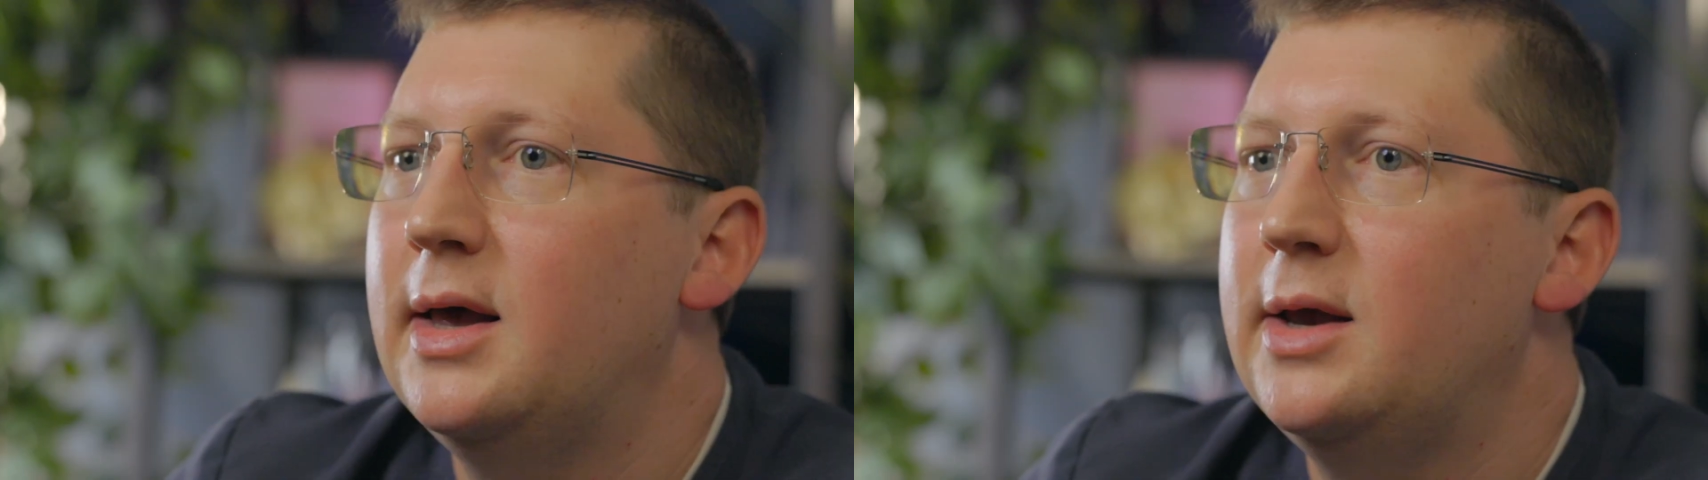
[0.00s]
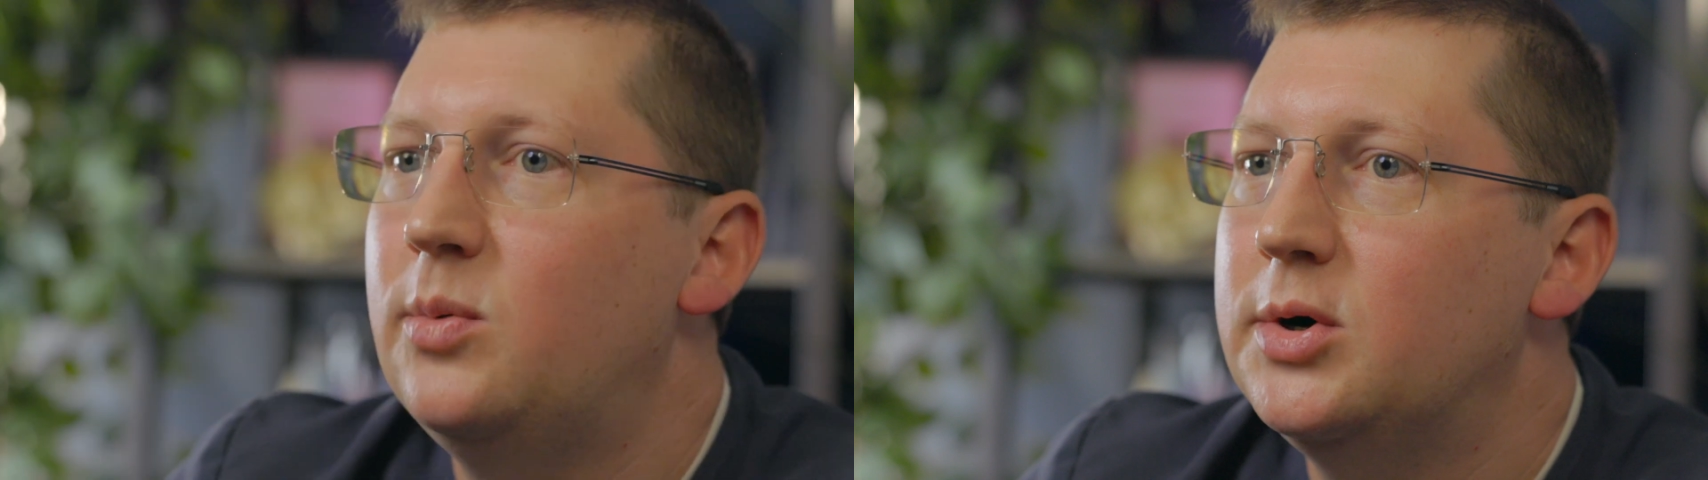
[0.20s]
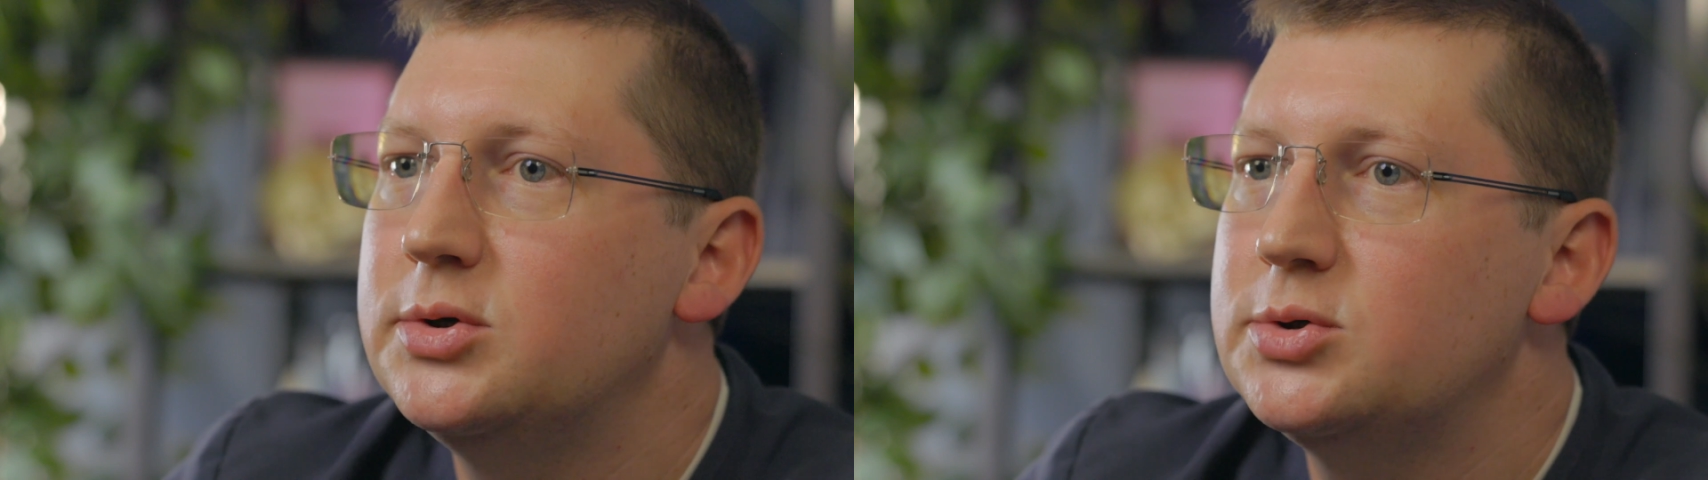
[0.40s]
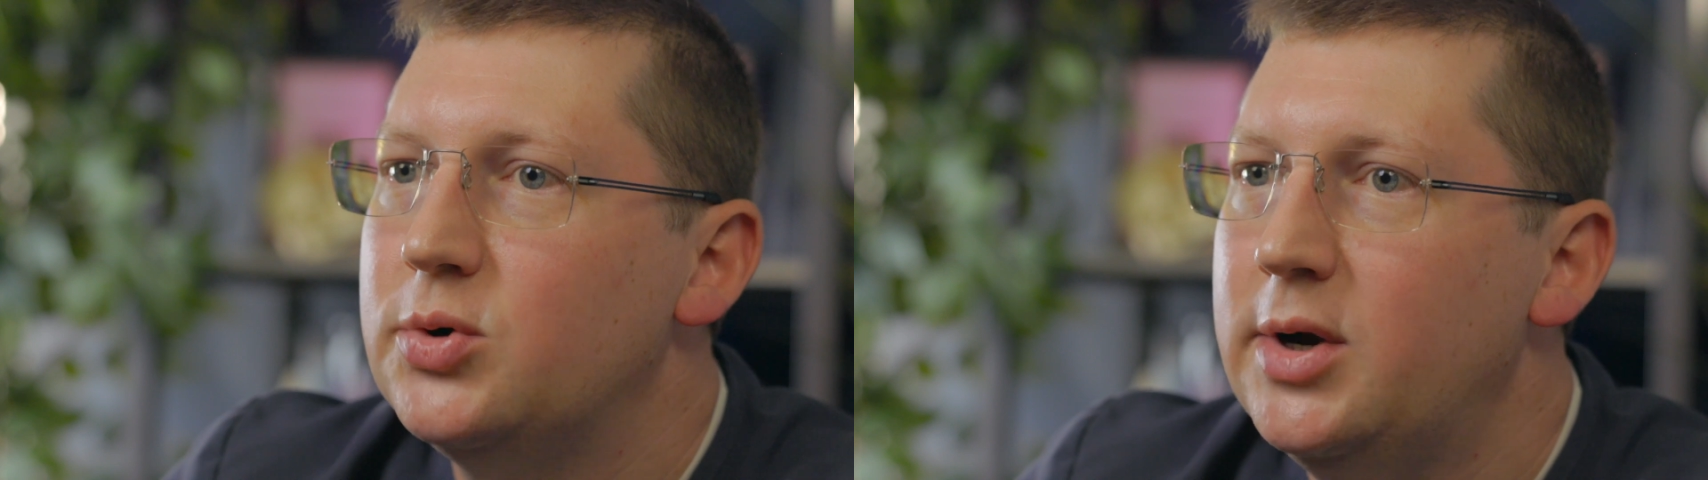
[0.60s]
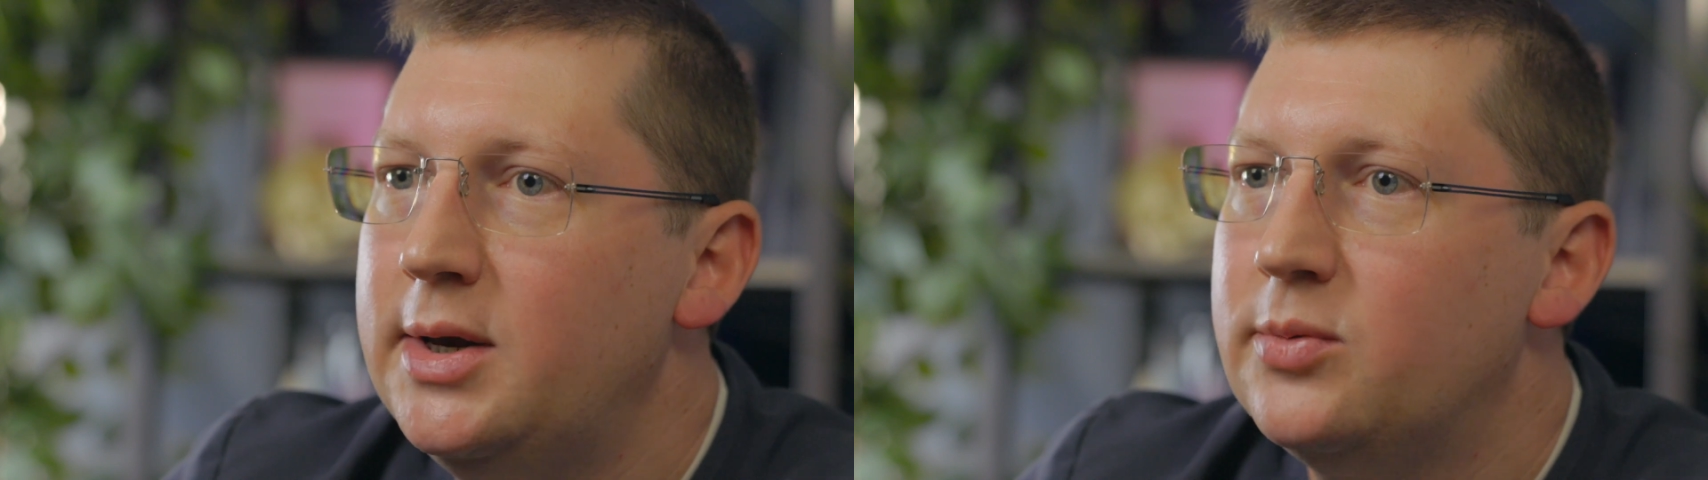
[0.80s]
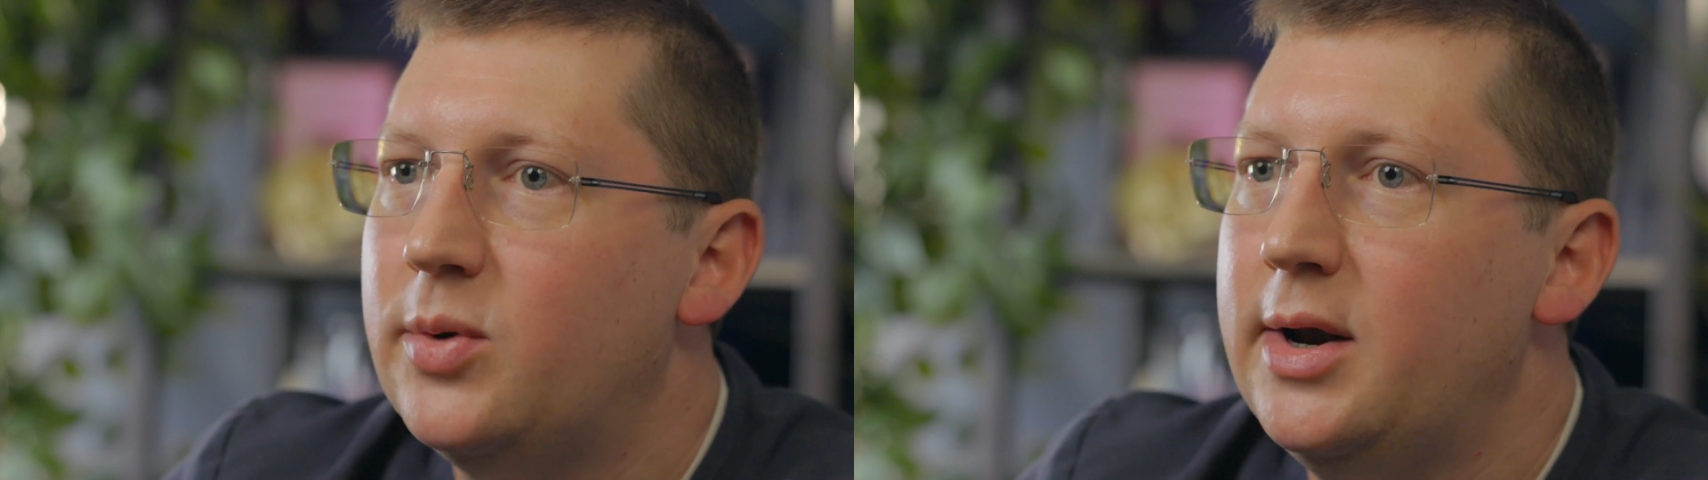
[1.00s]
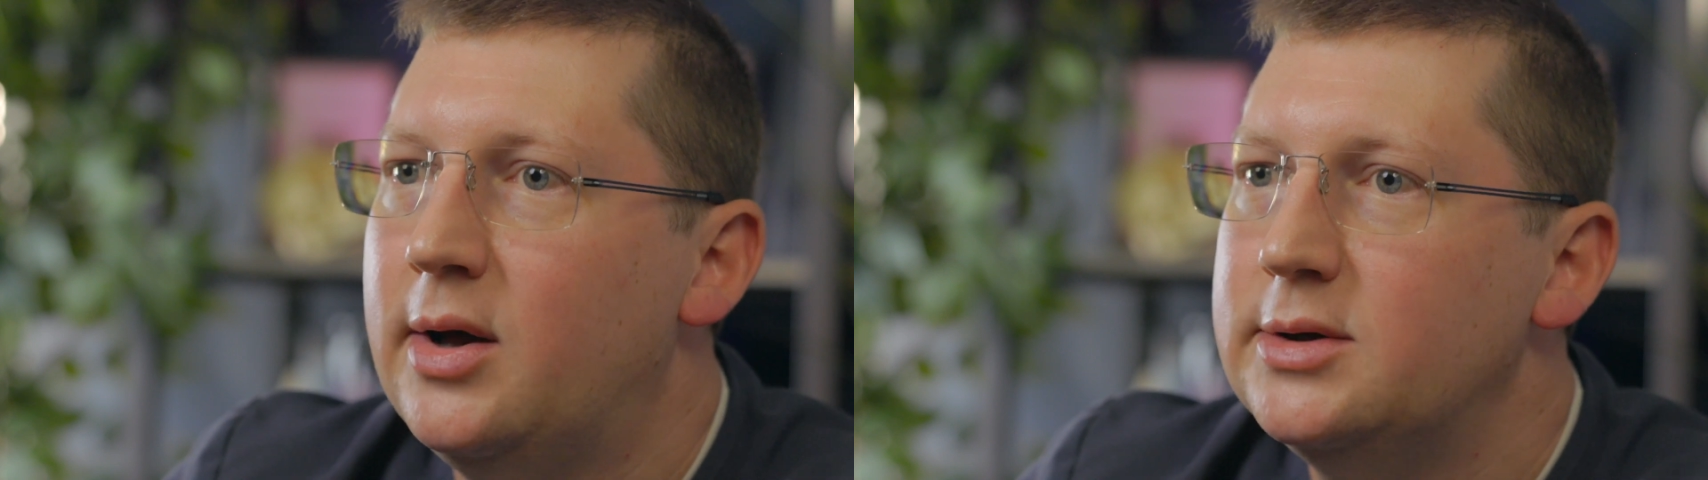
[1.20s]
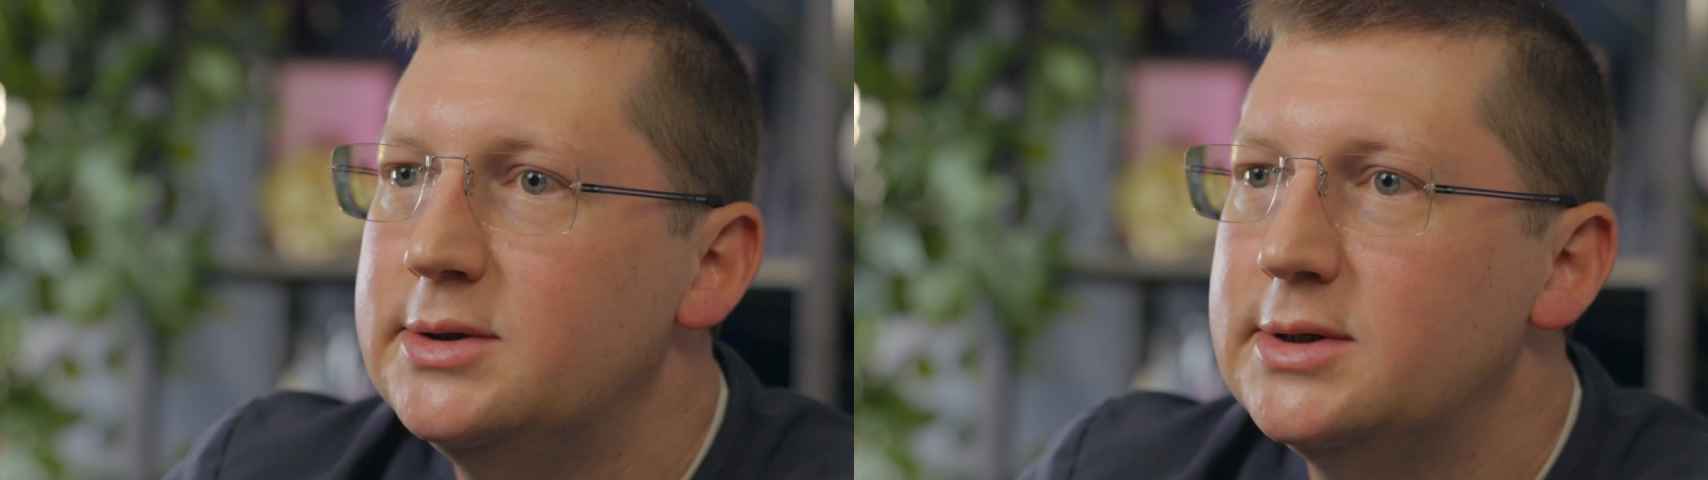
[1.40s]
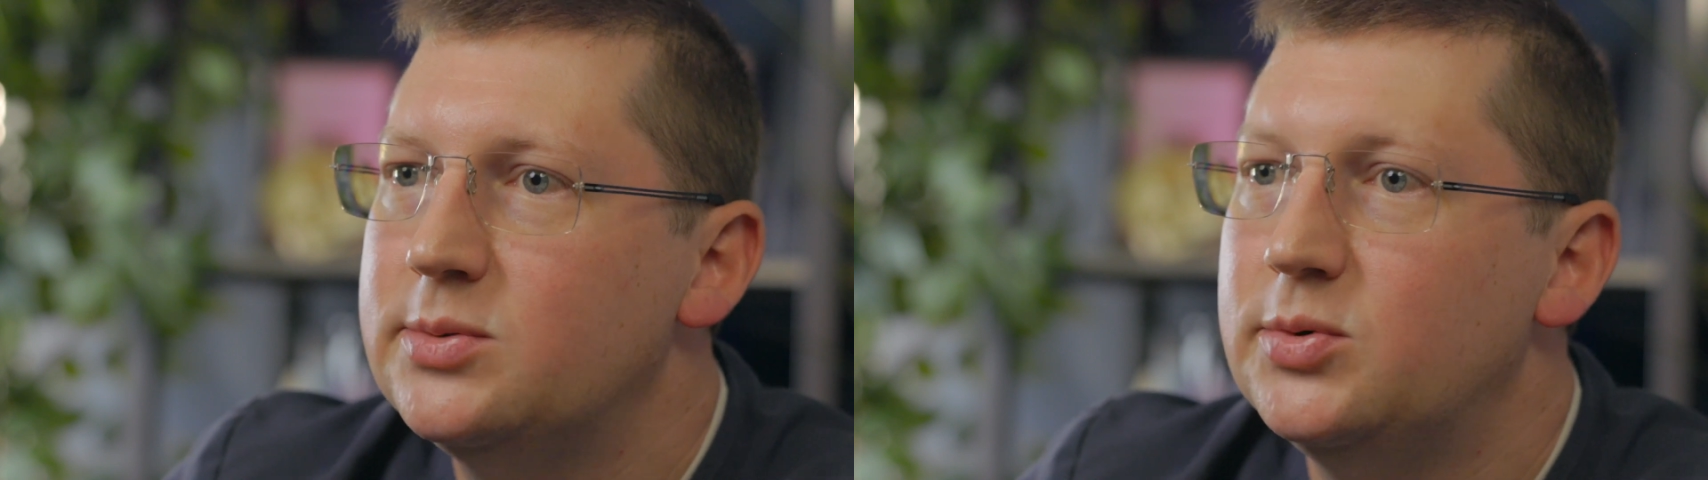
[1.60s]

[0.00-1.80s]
A well-trained rhinologist